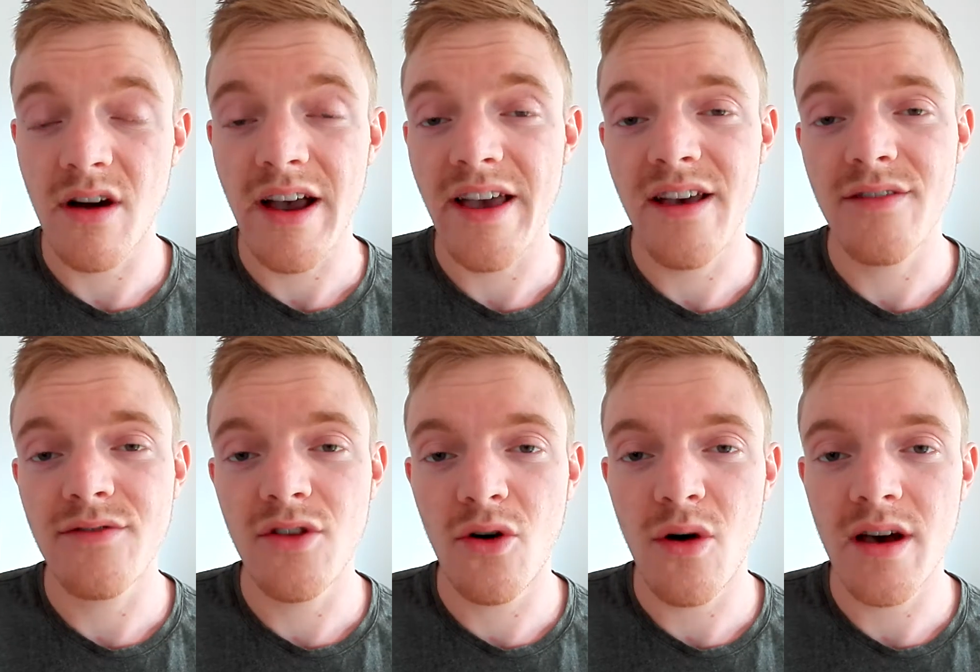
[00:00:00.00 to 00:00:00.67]
I have
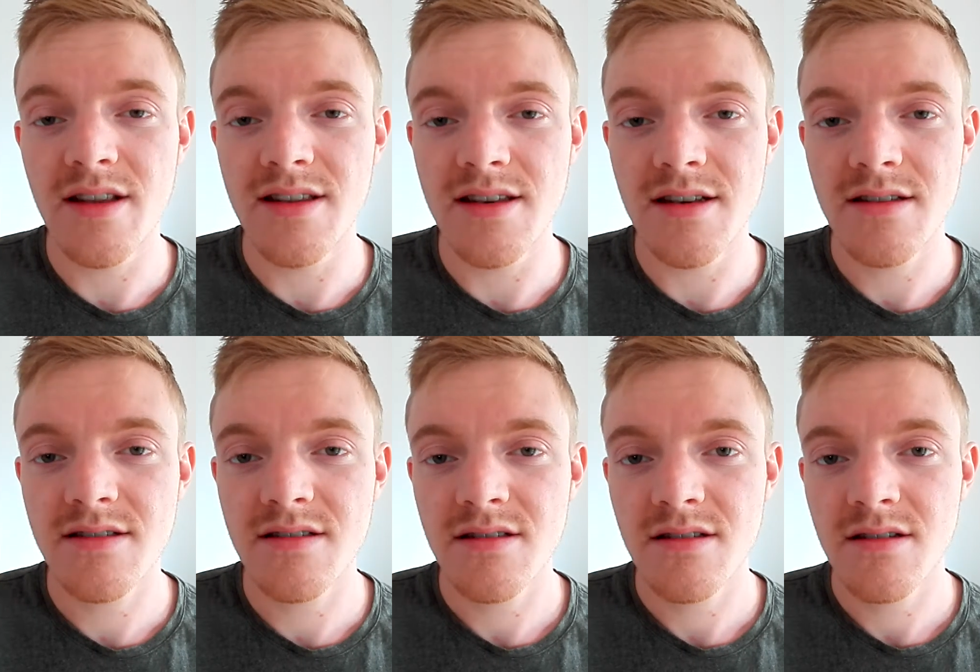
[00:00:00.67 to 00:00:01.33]
no
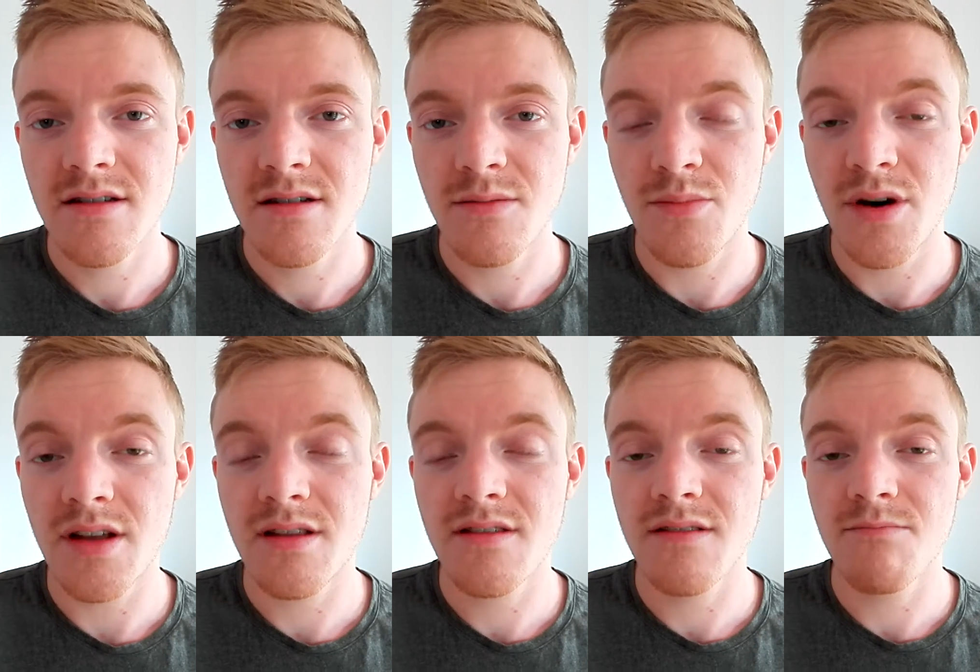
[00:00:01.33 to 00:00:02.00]
ideas.
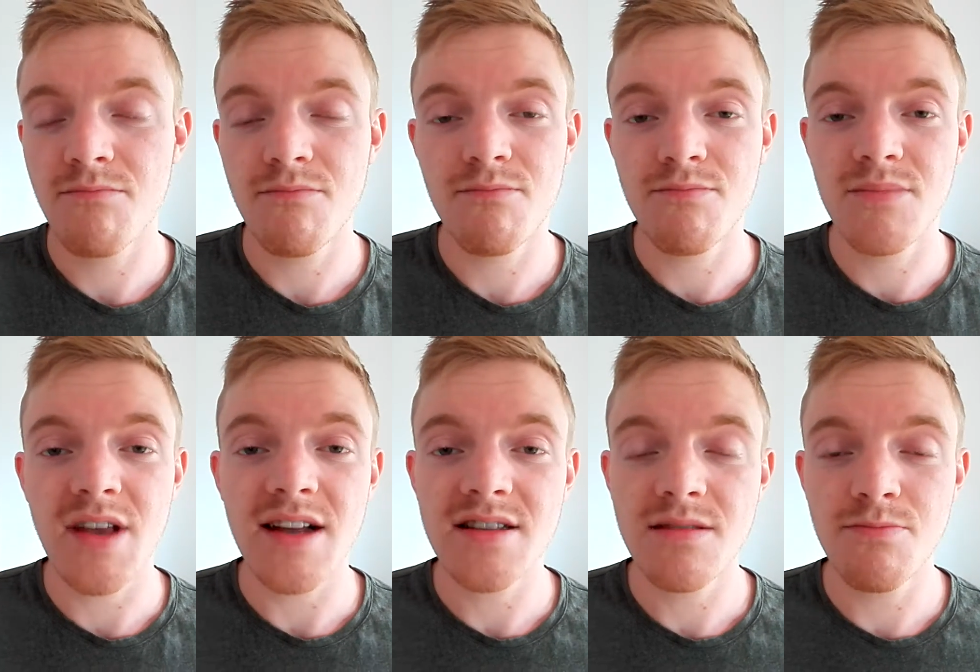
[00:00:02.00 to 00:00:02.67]
But
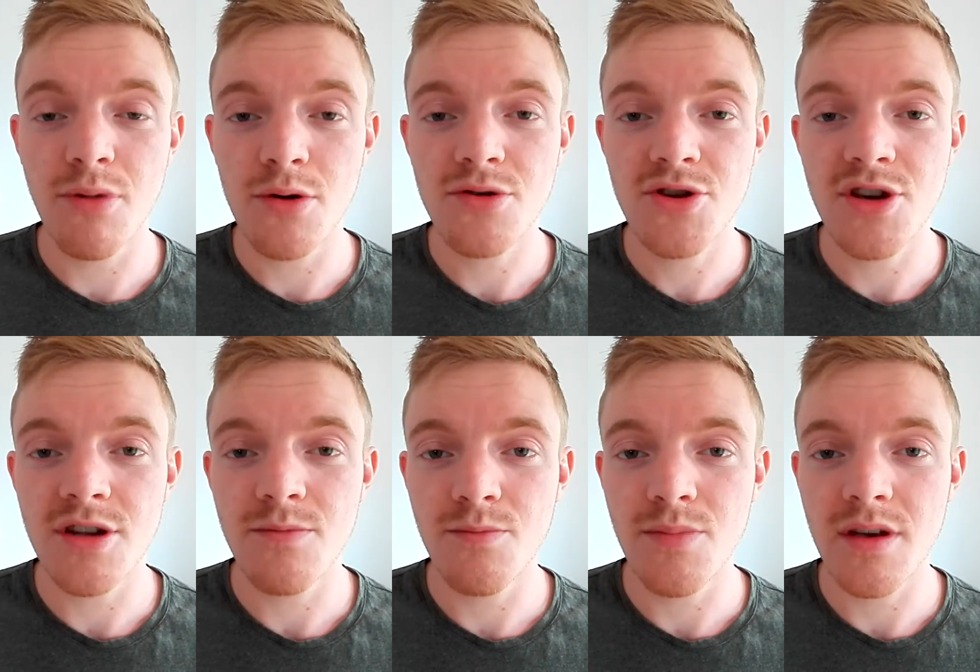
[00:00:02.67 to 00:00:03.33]
that's
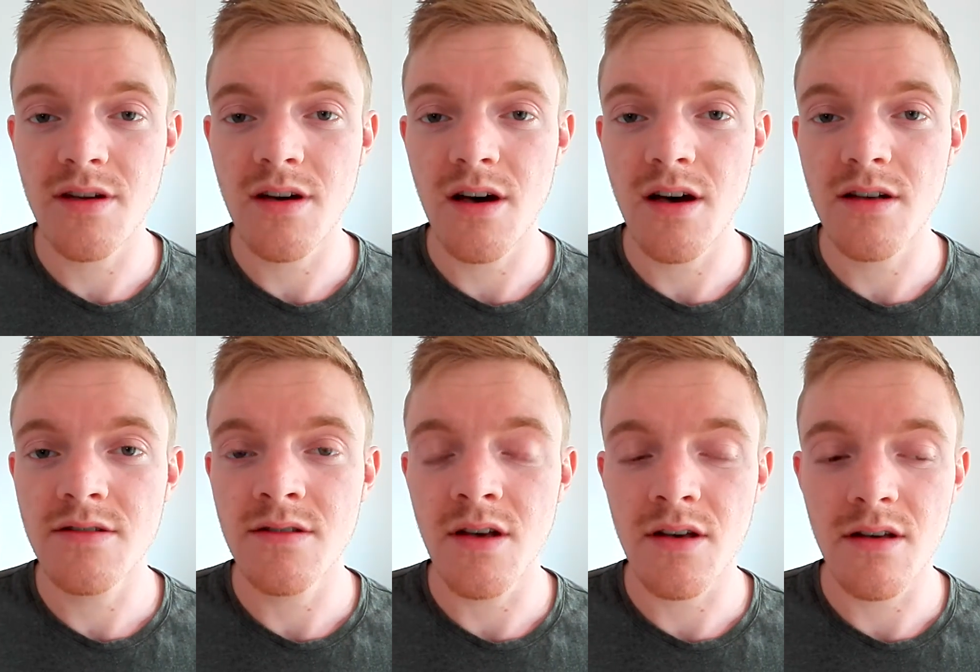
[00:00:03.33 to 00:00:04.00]
bullshit, because
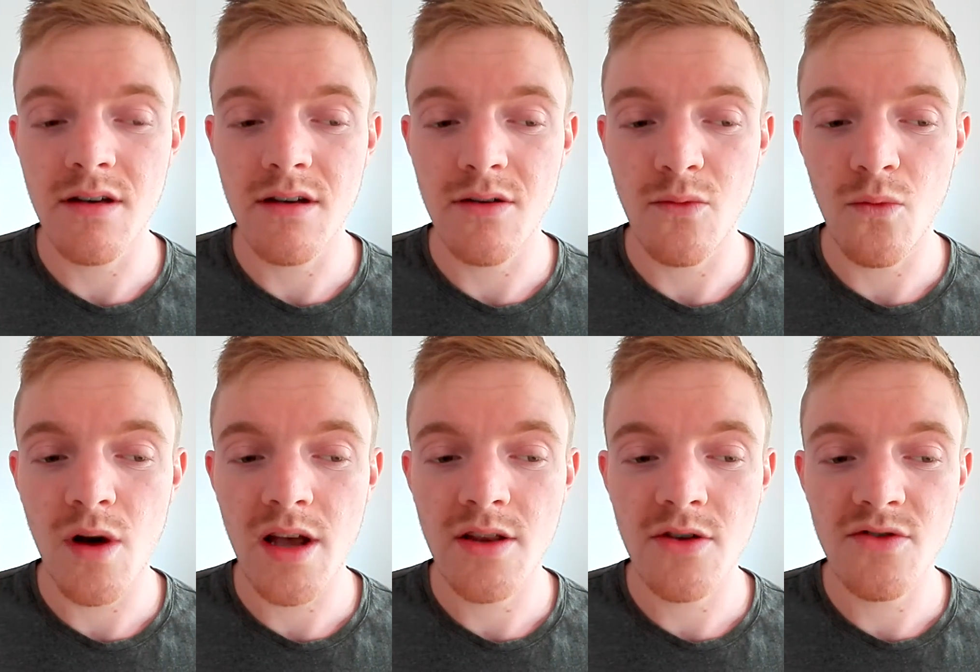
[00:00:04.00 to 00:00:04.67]

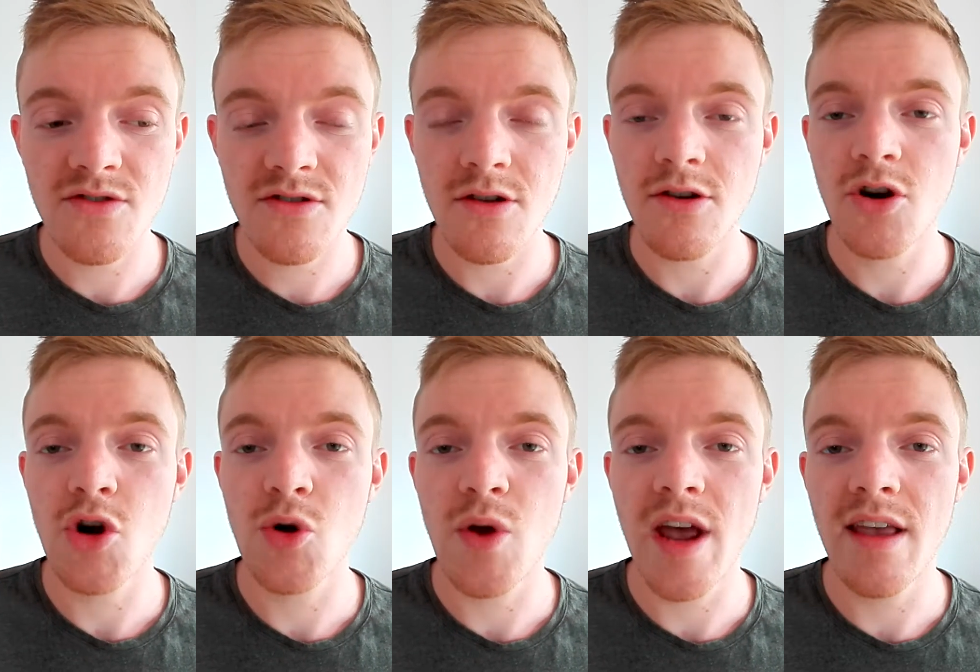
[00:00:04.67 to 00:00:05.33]
when you start
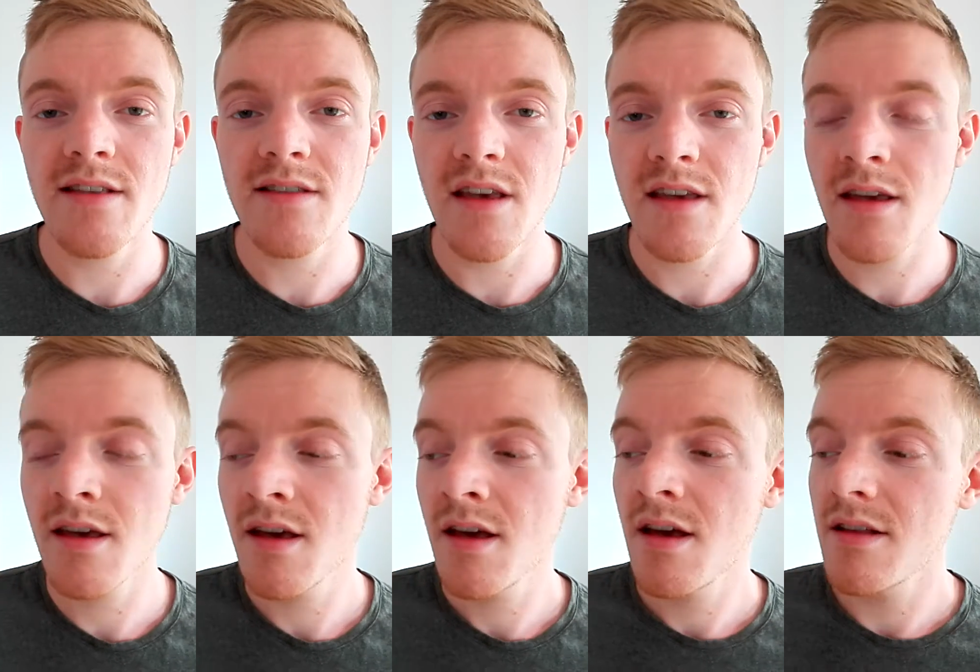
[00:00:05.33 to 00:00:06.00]

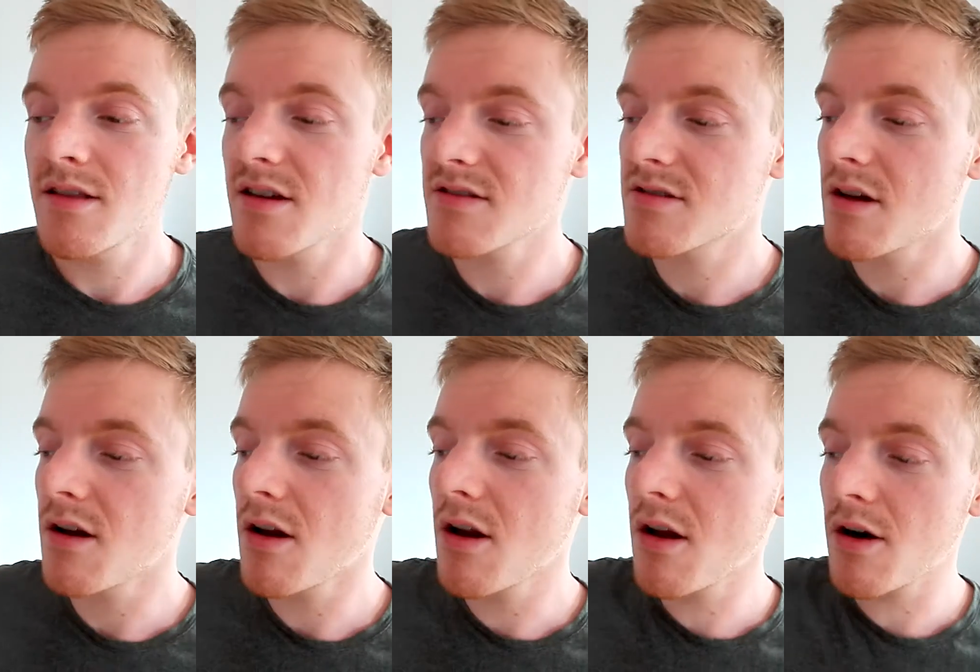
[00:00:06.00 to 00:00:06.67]
creating, there's a
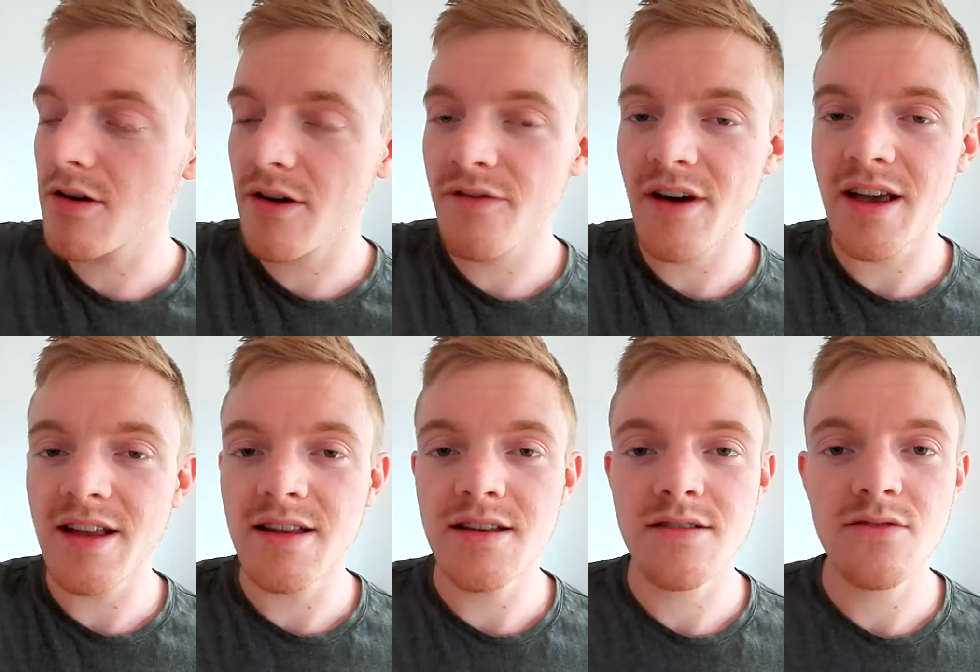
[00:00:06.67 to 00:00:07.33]
lot of
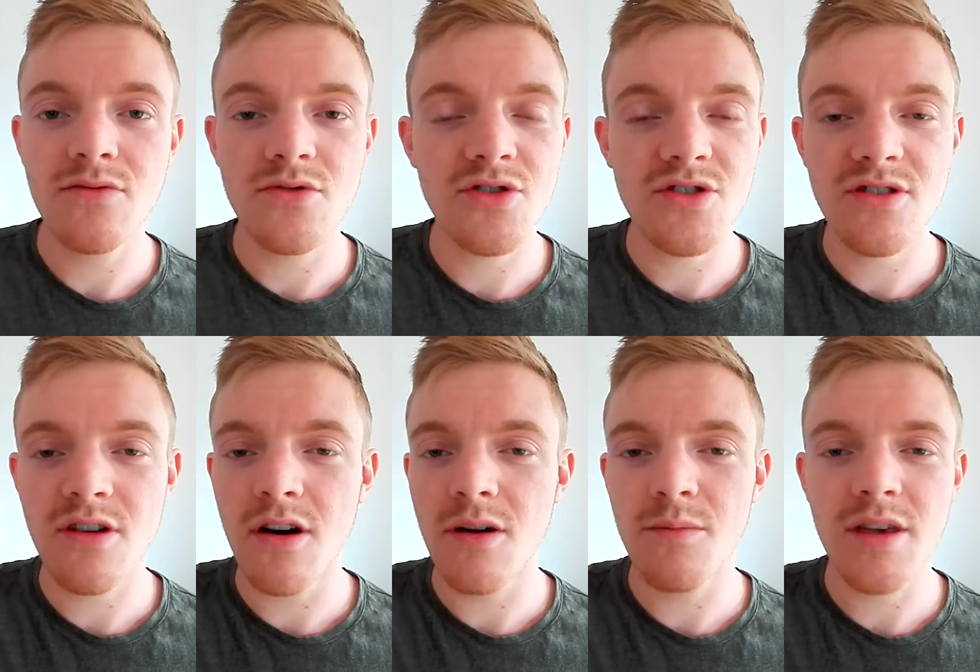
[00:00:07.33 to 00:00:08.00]
ideas who just
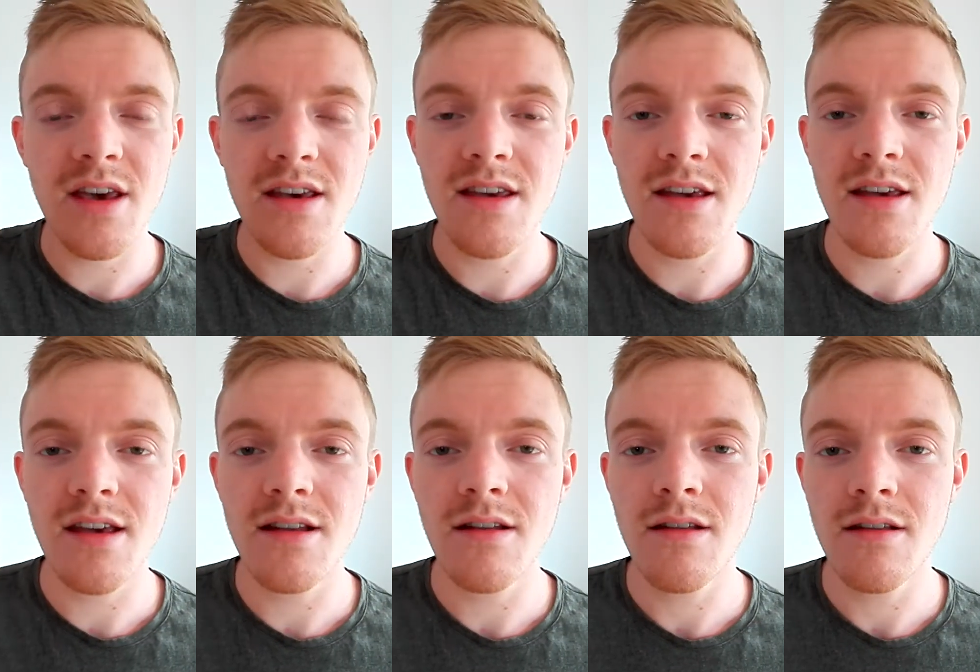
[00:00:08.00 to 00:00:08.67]
come kicking
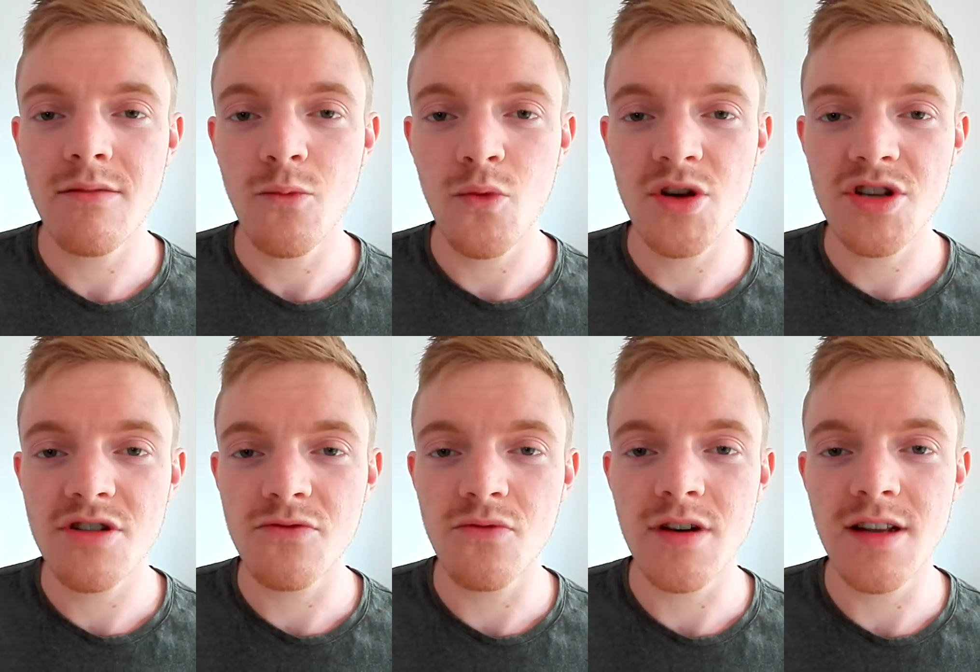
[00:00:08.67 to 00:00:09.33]
in, which
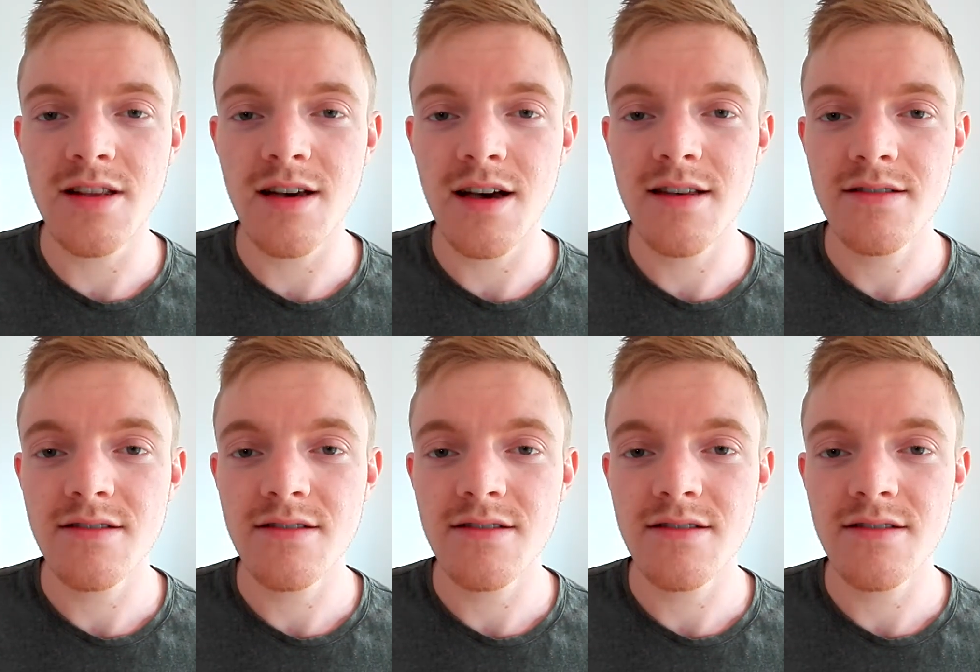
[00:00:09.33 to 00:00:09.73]
is really nice.